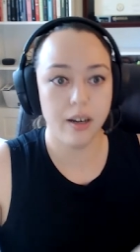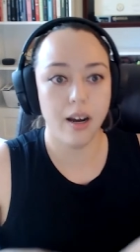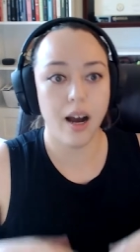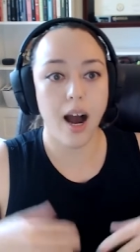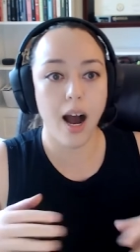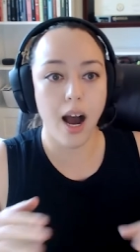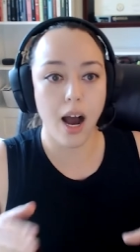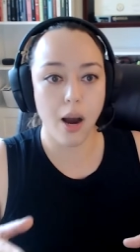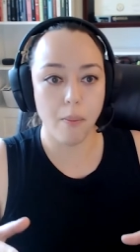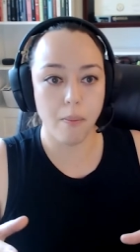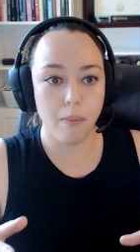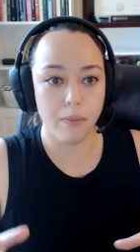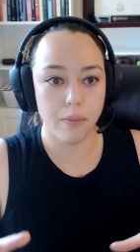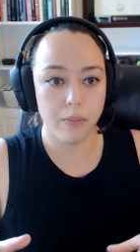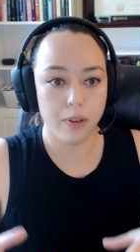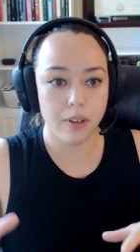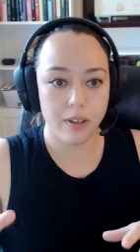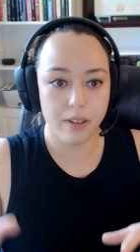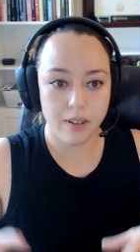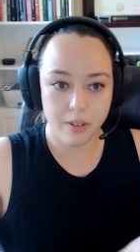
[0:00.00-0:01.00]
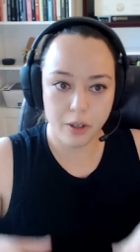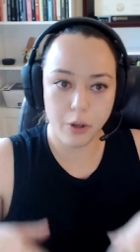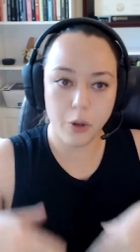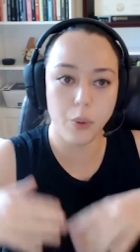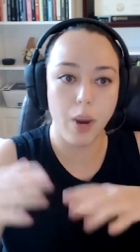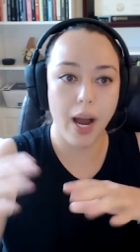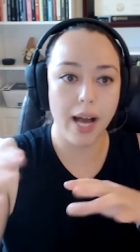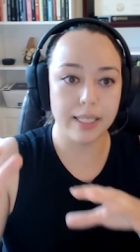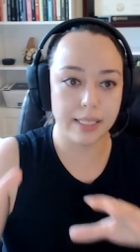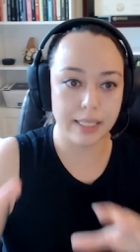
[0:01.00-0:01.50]
Um, who
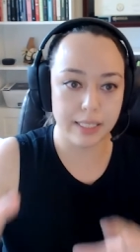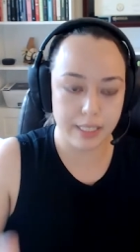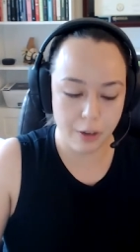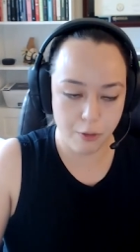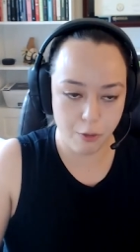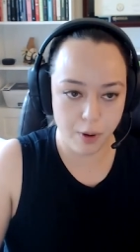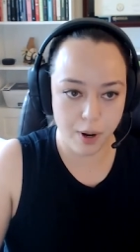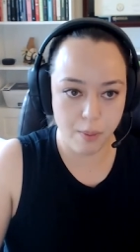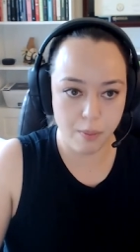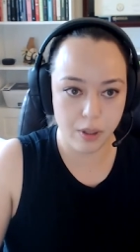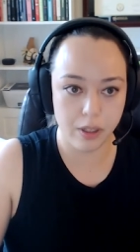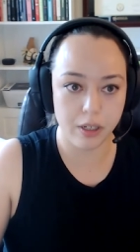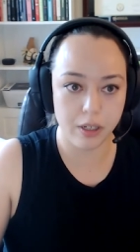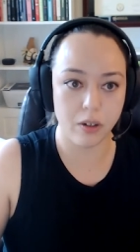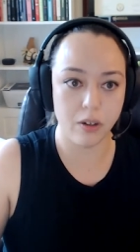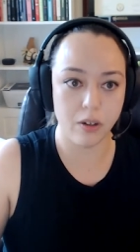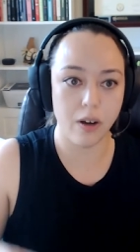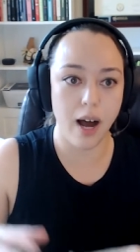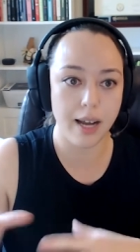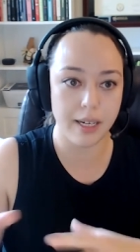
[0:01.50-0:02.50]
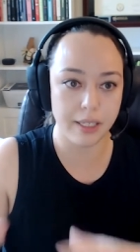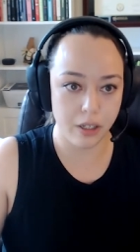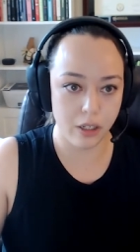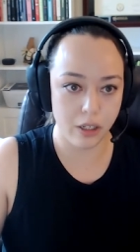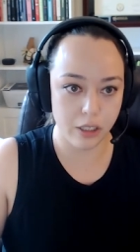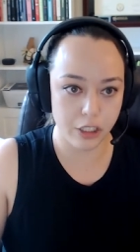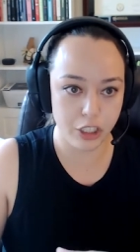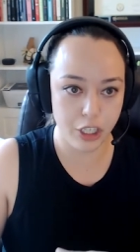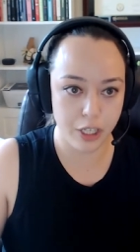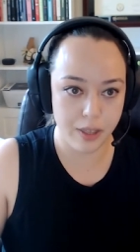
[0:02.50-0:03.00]
has a different political
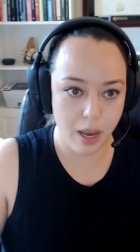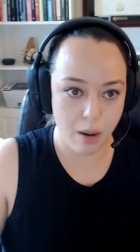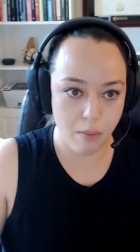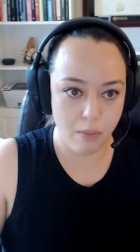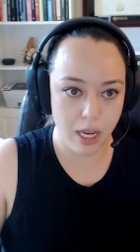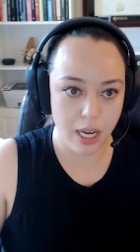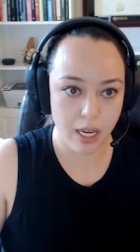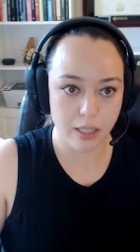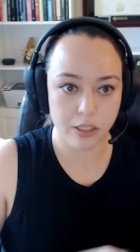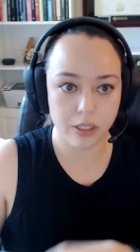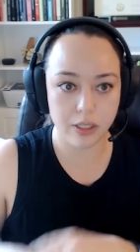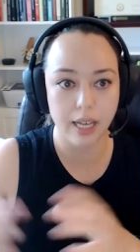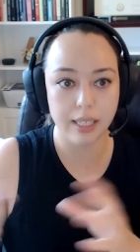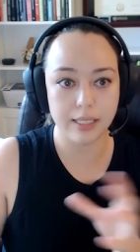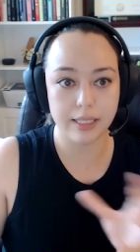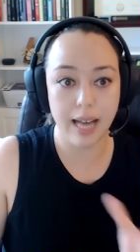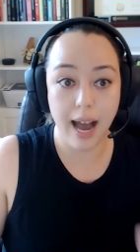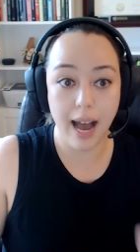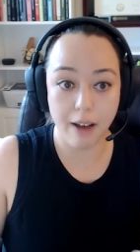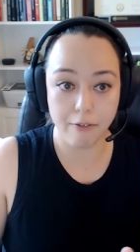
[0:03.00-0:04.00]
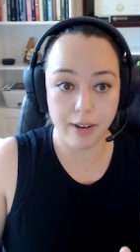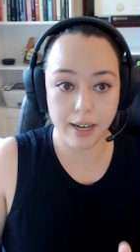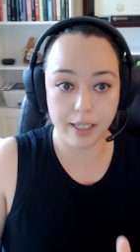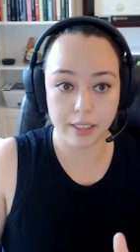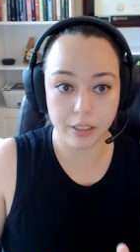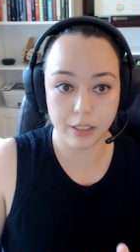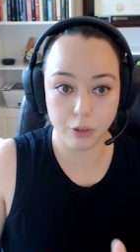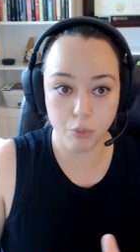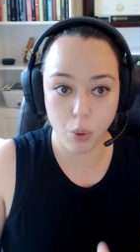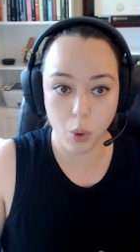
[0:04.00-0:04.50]
ideology than me. And so that's
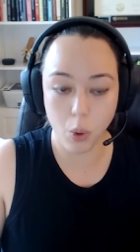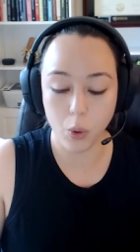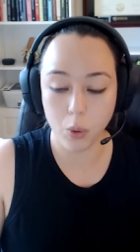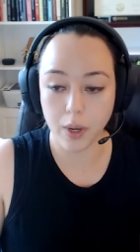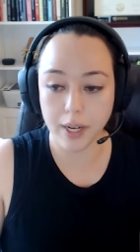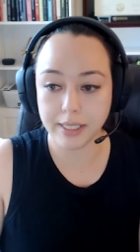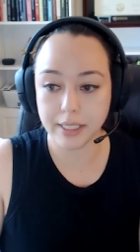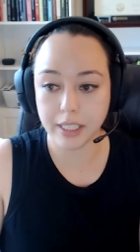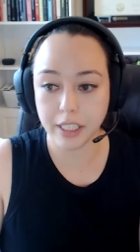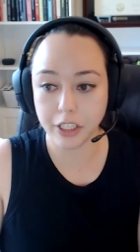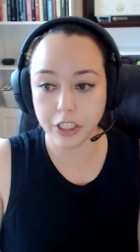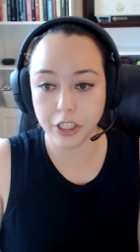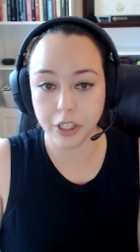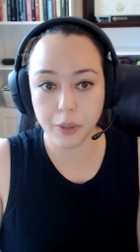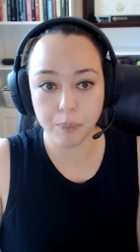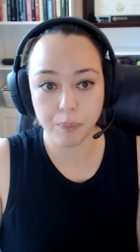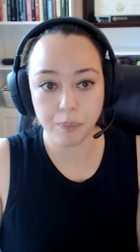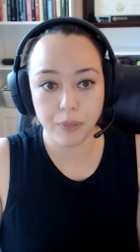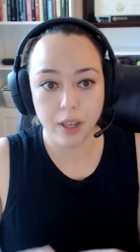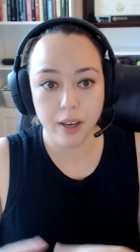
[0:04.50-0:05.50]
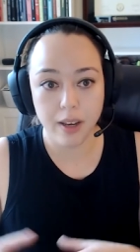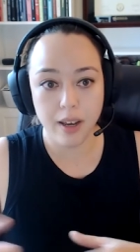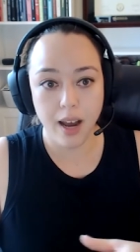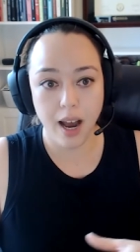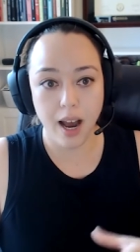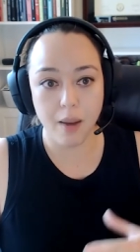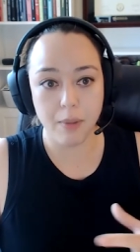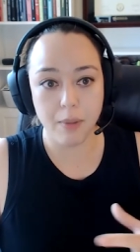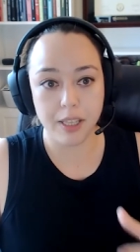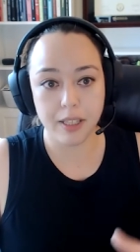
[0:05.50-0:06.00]
affective polarization.
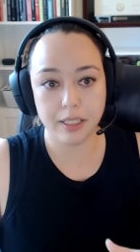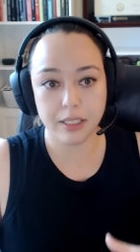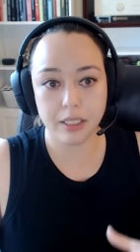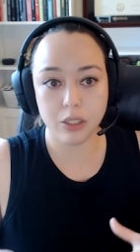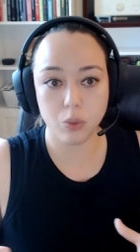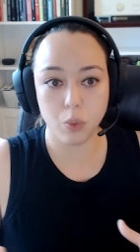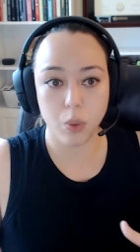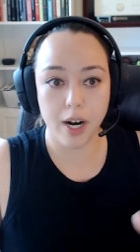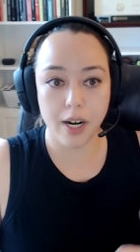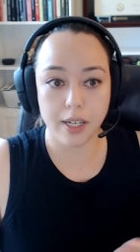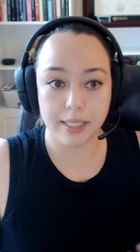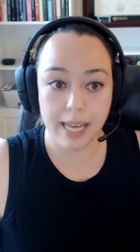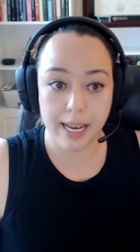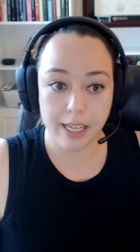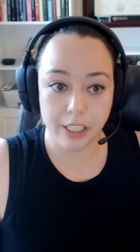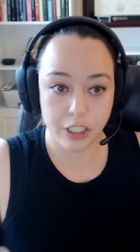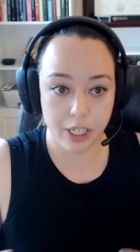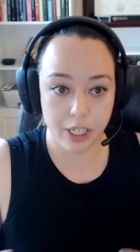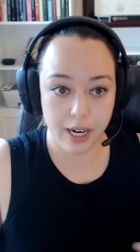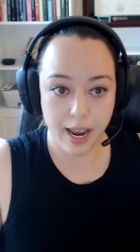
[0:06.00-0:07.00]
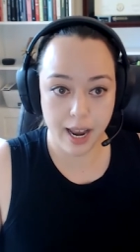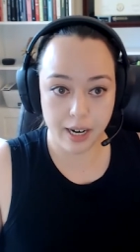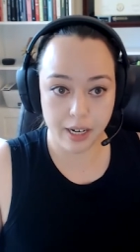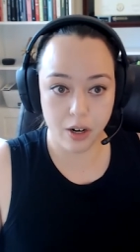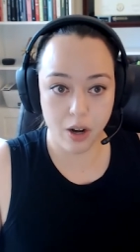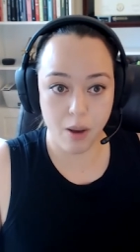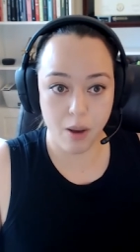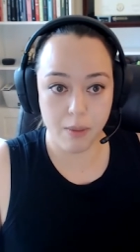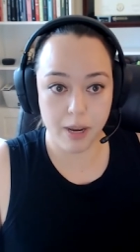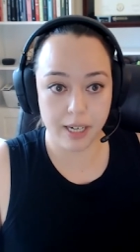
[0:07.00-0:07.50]
Um, and this is where attention
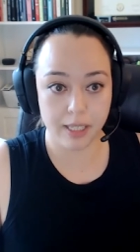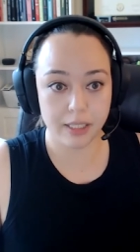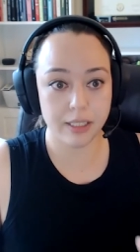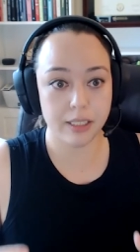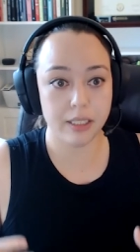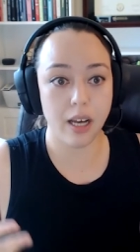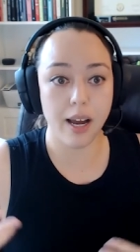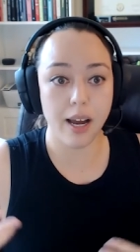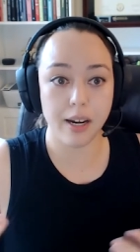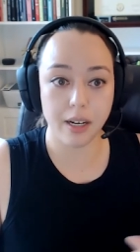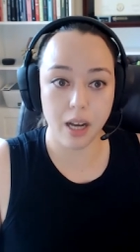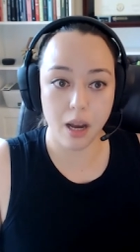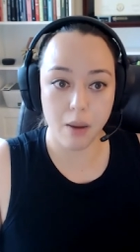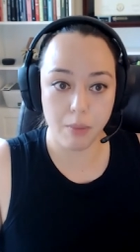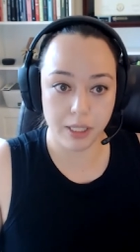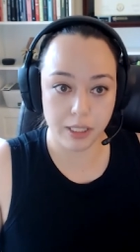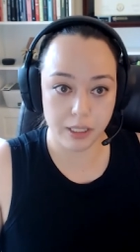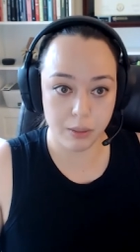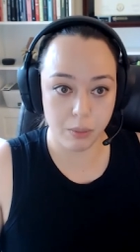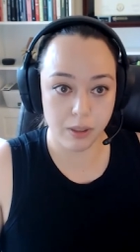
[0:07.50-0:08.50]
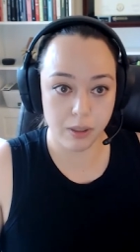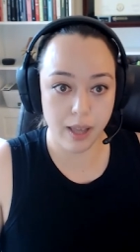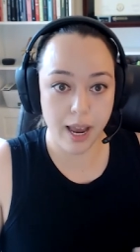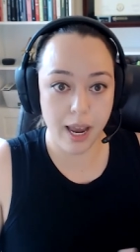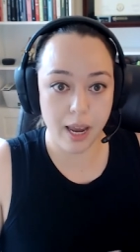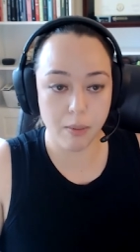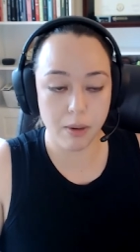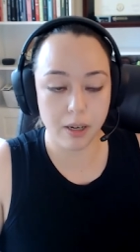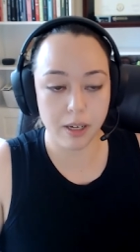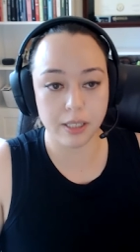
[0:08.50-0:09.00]
economics kind of come into
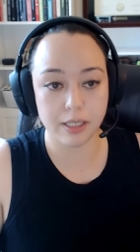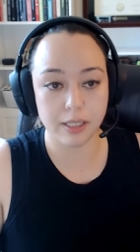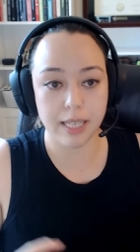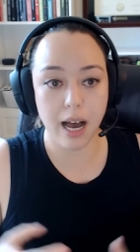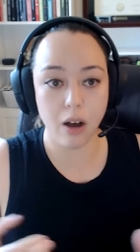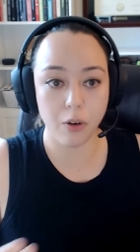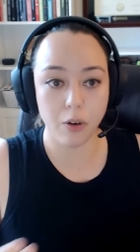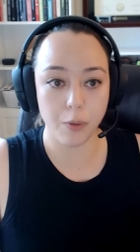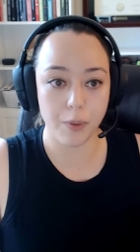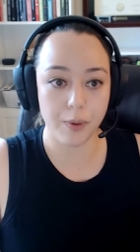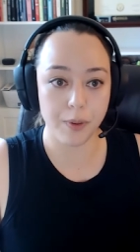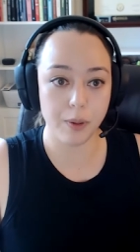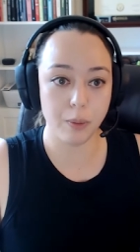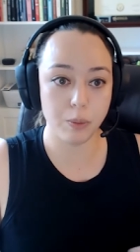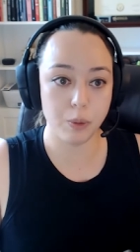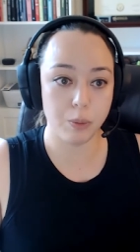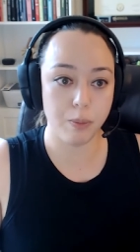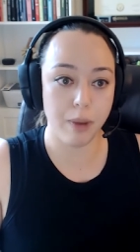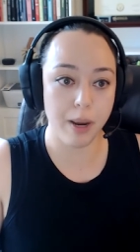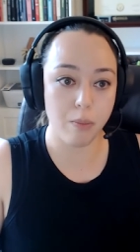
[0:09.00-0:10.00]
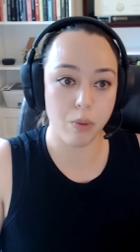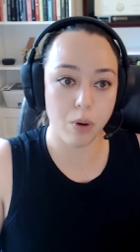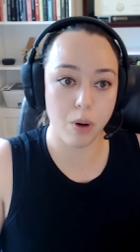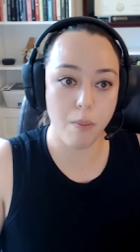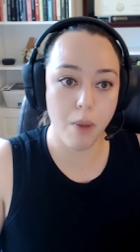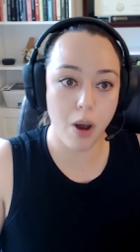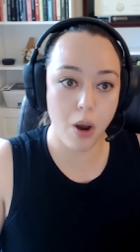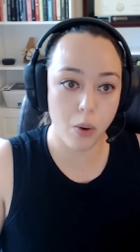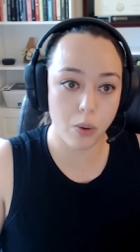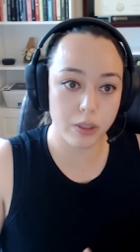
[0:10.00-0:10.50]
play because algorithms might
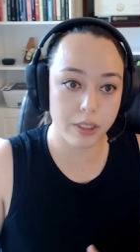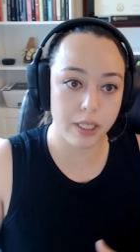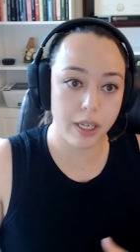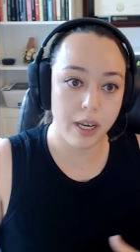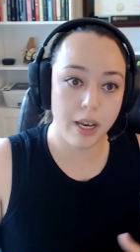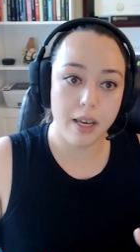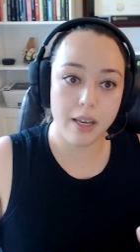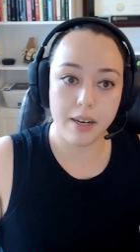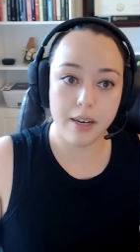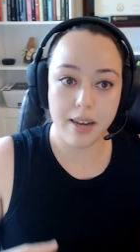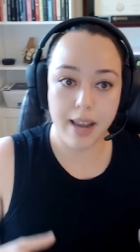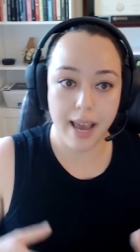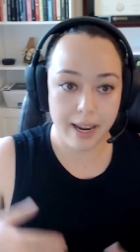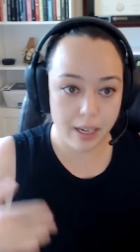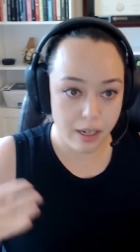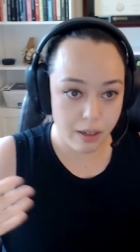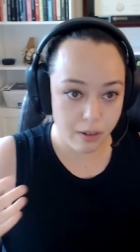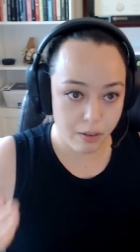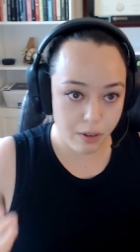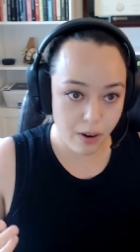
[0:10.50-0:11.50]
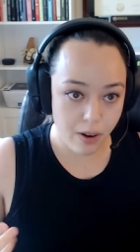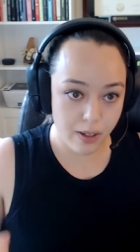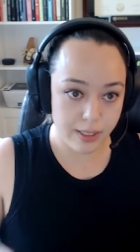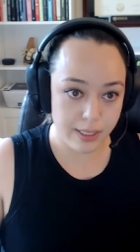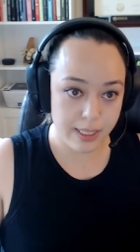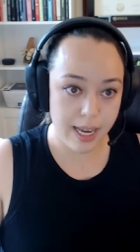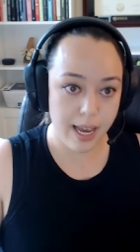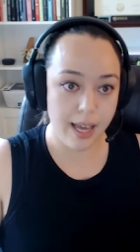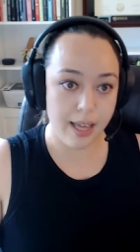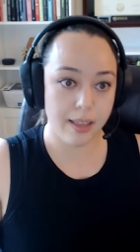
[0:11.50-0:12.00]
promote negative
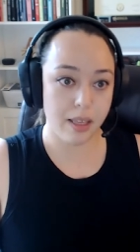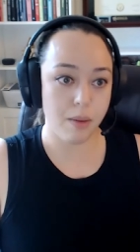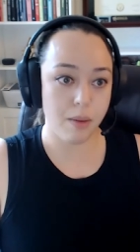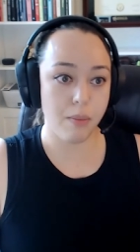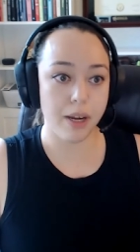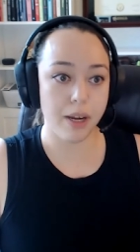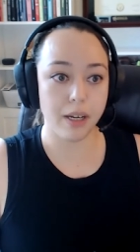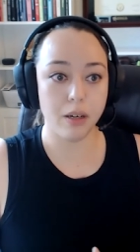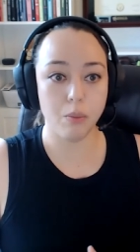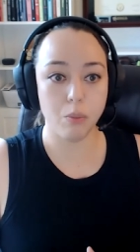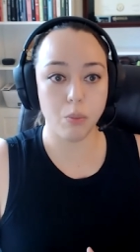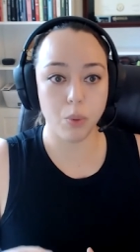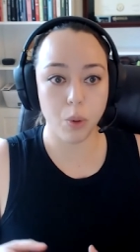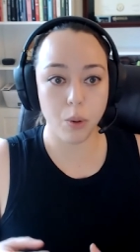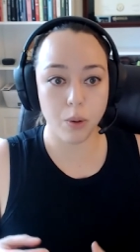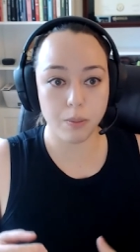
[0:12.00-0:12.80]
content, they might comp